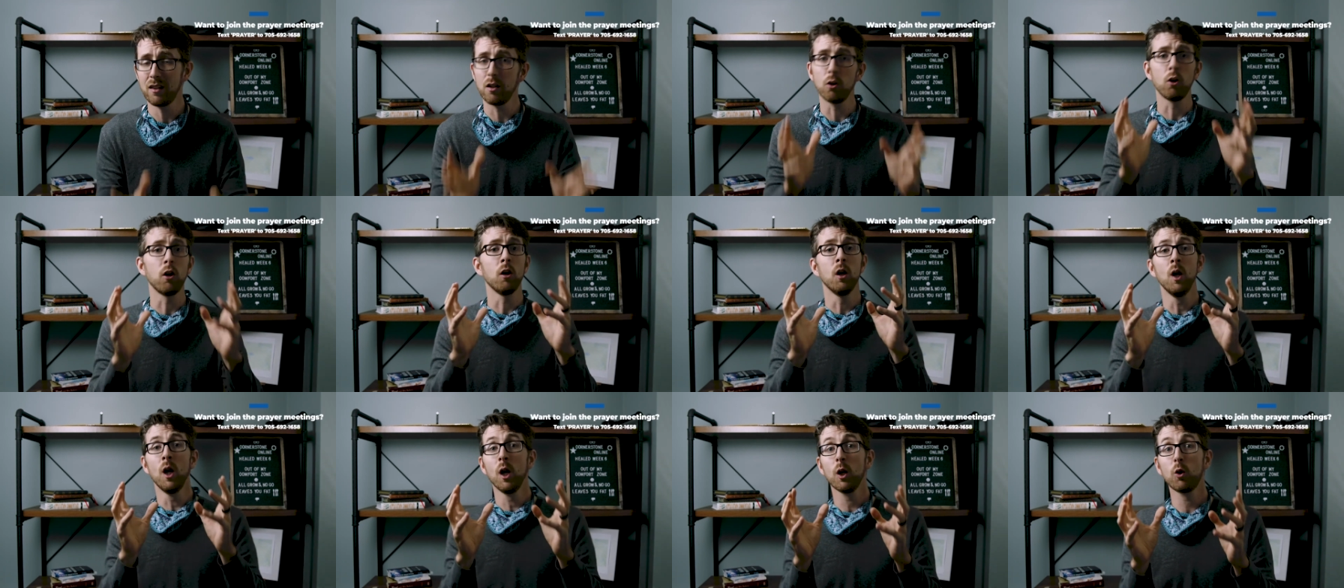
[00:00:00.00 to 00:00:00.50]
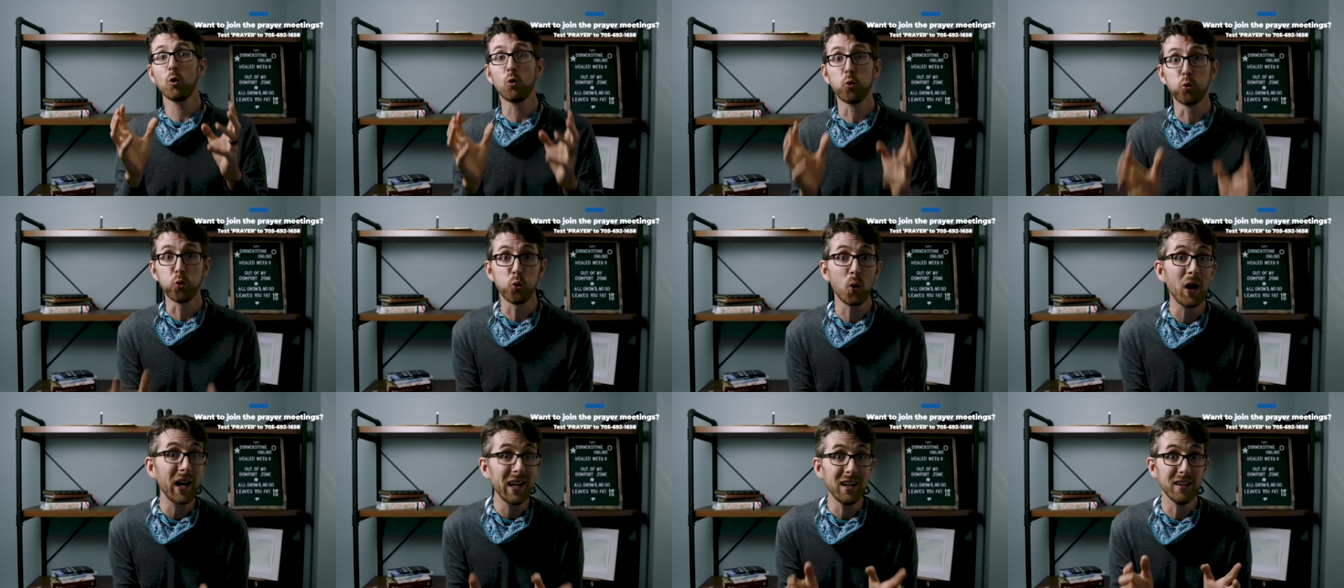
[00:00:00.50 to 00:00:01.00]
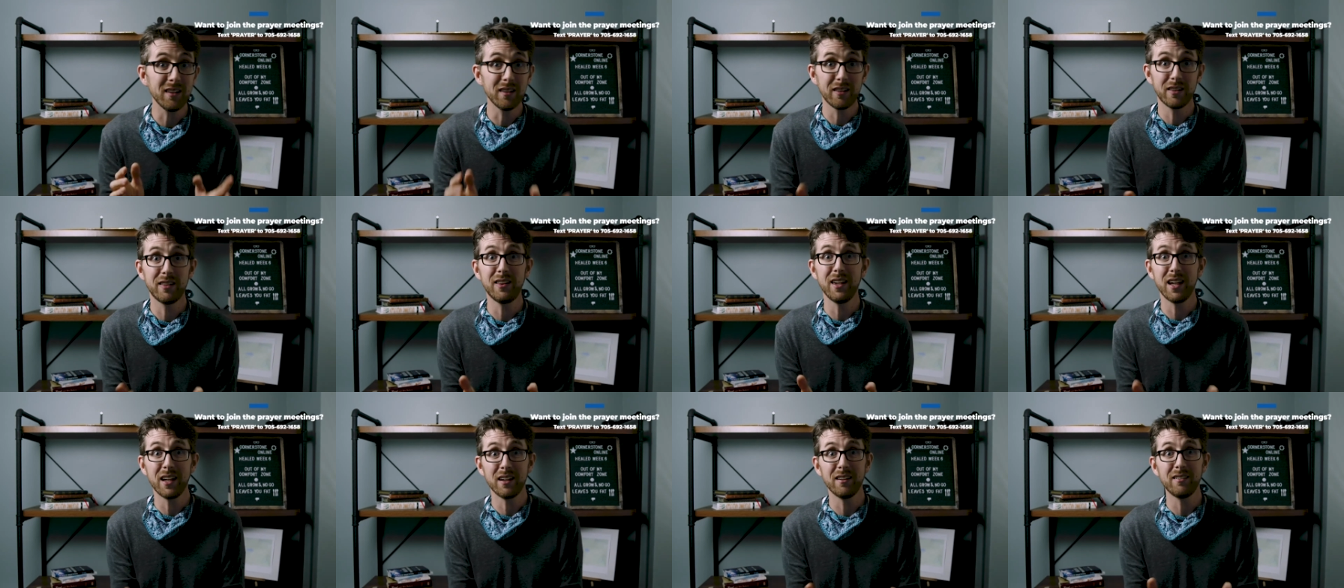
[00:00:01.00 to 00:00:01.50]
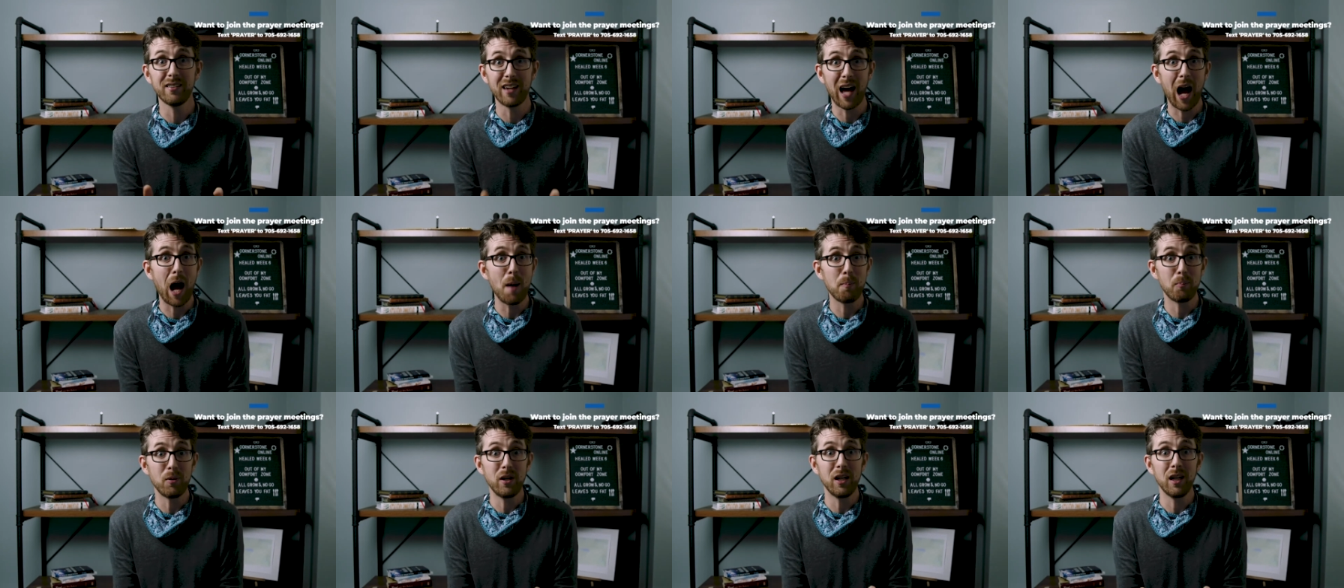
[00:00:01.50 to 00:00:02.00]
There are great things
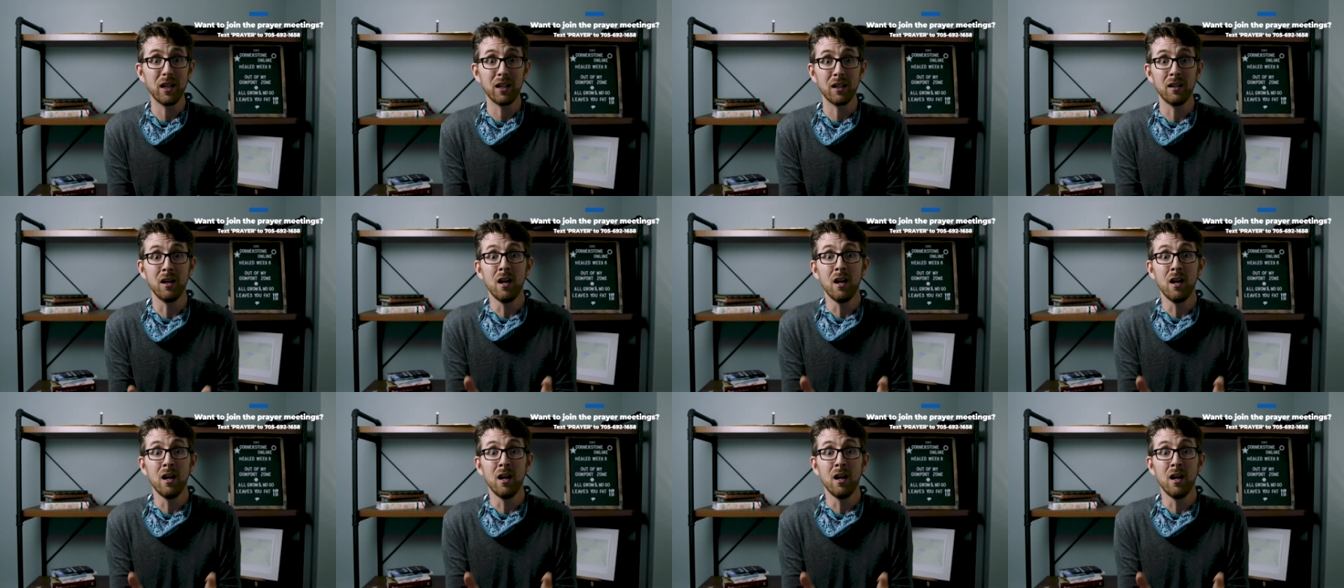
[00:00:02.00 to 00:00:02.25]
happening.